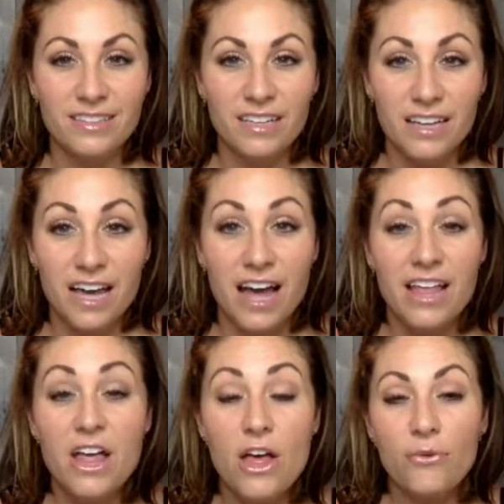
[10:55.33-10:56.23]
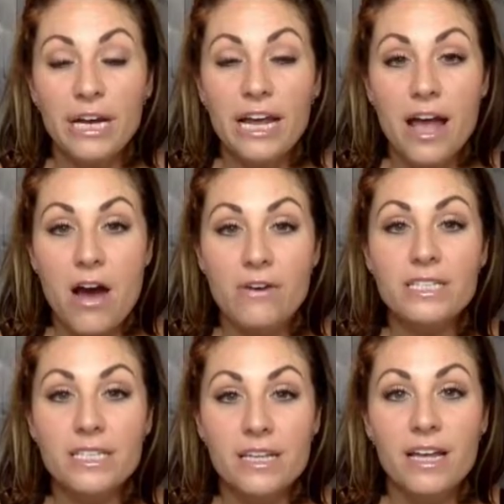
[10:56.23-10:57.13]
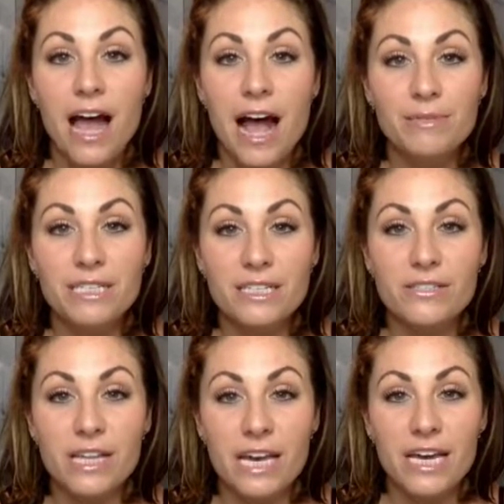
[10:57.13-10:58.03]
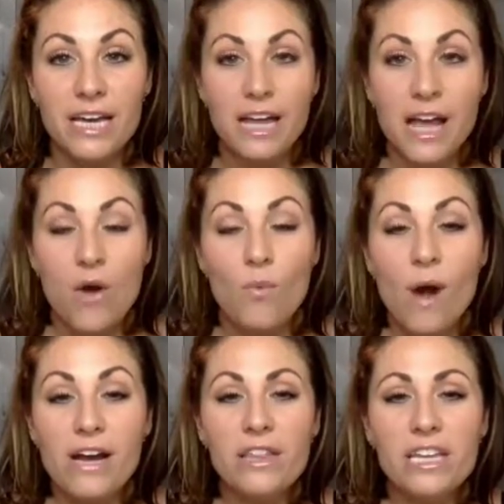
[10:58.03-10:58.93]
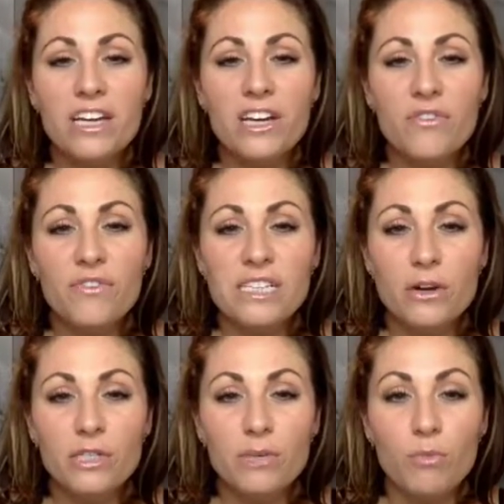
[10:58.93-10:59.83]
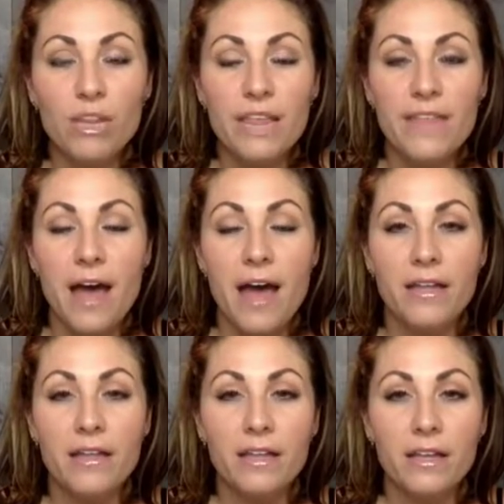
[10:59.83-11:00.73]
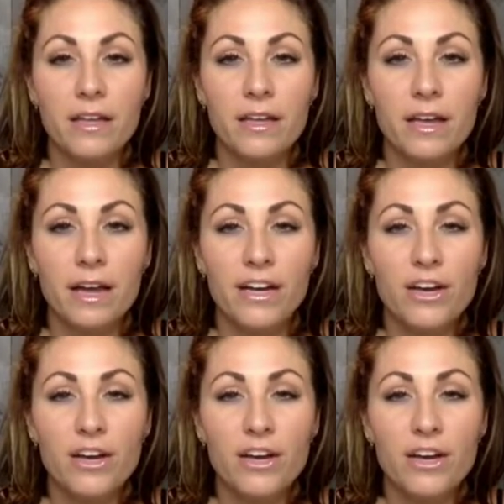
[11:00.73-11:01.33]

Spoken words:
Yeah. 3 counts. Absolutely. Why do you think you didn't reach out to more than that? I know